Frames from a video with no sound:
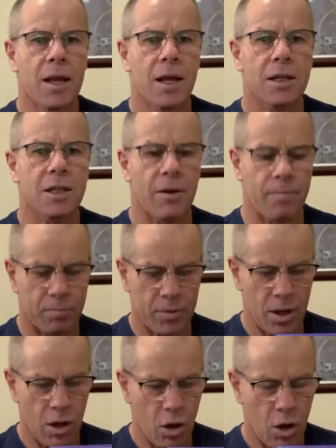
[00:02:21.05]
So
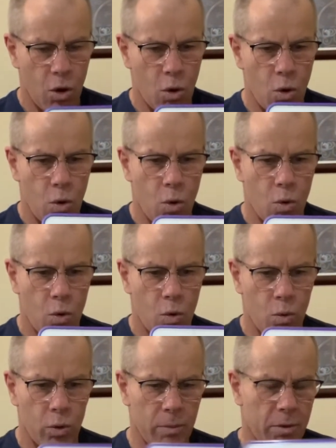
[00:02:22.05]

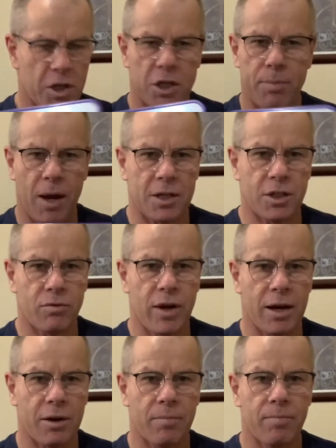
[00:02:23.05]
then we just pass it
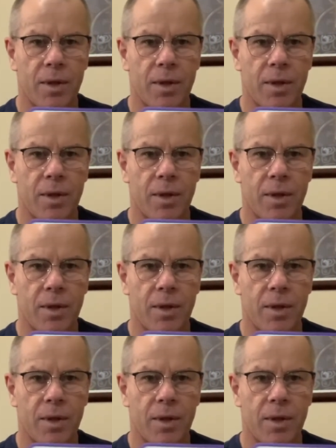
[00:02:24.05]
round.